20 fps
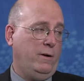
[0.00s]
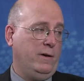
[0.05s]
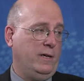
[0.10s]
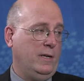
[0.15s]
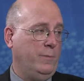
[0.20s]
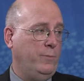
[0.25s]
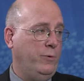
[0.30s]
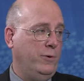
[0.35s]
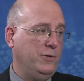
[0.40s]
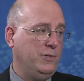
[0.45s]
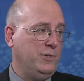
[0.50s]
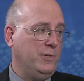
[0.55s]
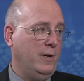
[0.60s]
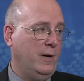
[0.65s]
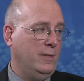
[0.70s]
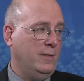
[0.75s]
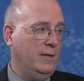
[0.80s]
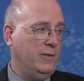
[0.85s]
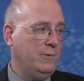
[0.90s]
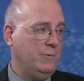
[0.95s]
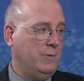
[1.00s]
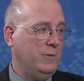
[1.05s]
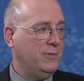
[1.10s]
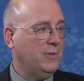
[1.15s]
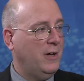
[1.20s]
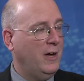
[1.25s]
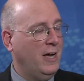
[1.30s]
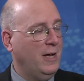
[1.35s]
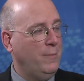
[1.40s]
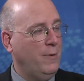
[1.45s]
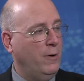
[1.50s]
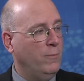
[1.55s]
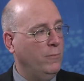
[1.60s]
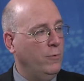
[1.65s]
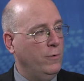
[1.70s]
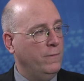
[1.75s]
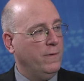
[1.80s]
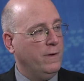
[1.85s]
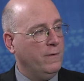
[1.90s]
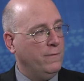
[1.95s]
I got to push you on this when you talk about
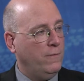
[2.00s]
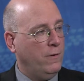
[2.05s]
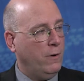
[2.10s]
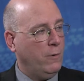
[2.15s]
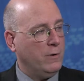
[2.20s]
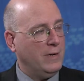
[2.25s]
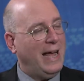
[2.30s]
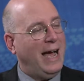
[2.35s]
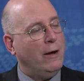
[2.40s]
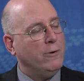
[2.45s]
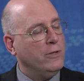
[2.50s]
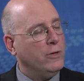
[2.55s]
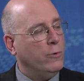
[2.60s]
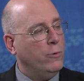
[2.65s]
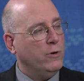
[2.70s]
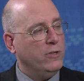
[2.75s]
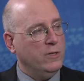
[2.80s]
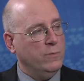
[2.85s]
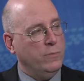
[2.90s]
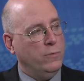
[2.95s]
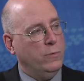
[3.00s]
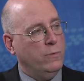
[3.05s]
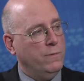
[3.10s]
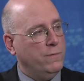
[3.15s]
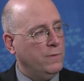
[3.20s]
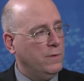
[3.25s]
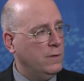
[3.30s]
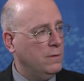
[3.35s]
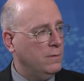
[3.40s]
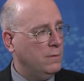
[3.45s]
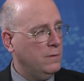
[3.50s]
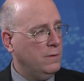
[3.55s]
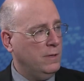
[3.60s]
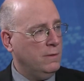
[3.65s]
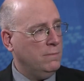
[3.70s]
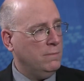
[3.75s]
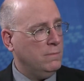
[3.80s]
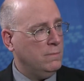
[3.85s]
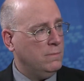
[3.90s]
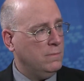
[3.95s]
moving forward. How are you going to move the, the